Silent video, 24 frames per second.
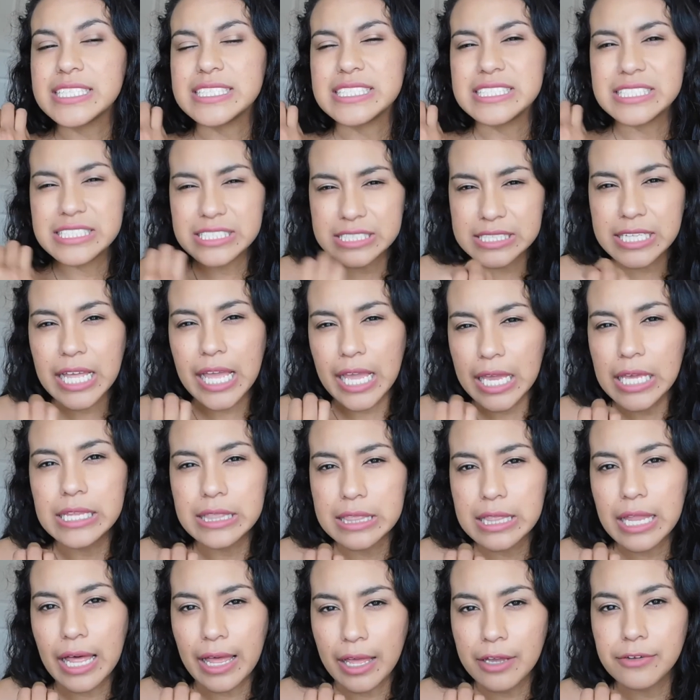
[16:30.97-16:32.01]
stain
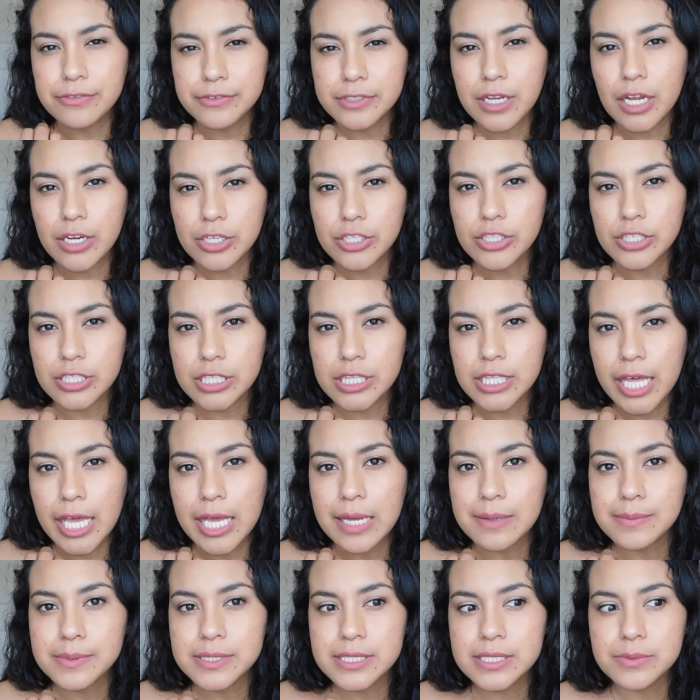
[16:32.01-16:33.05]
left on your
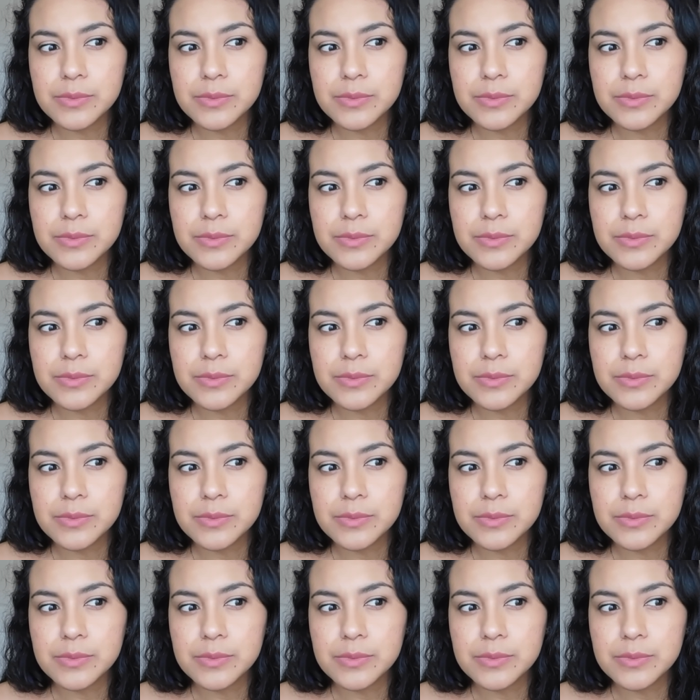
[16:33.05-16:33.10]
lips,